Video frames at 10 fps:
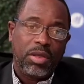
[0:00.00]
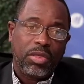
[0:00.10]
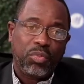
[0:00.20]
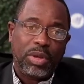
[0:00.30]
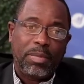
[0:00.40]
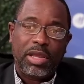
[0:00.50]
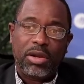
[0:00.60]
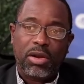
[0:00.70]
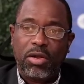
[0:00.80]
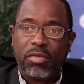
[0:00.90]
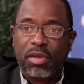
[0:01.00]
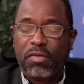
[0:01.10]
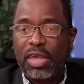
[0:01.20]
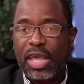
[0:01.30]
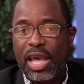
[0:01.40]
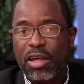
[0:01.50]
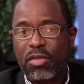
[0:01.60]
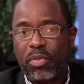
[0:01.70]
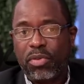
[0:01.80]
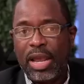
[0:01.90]
$3 billion of cash
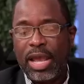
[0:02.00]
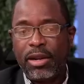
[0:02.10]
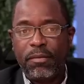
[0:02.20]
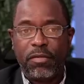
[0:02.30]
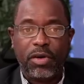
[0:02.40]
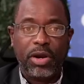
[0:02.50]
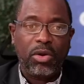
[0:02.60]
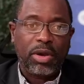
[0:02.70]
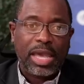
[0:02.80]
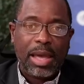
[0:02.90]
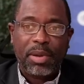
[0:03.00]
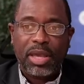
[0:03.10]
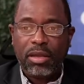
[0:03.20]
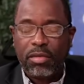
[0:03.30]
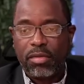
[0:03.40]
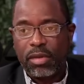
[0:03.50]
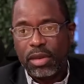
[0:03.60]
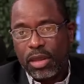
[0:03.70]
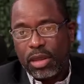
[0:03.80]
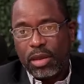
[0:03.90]
per annum, very low capex.
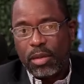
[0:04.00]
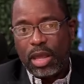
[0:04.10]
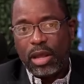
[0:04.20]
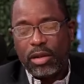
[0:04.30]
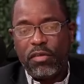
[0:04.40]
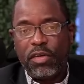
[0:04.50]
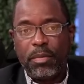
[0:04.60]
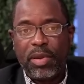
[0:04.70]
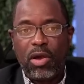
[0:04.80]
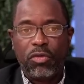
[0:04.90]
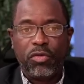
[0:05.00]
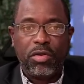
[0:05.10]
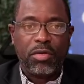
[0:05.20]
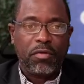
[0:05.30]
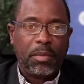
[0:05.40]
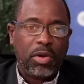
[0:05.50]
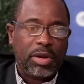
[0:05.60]
Dividend payout ratio of about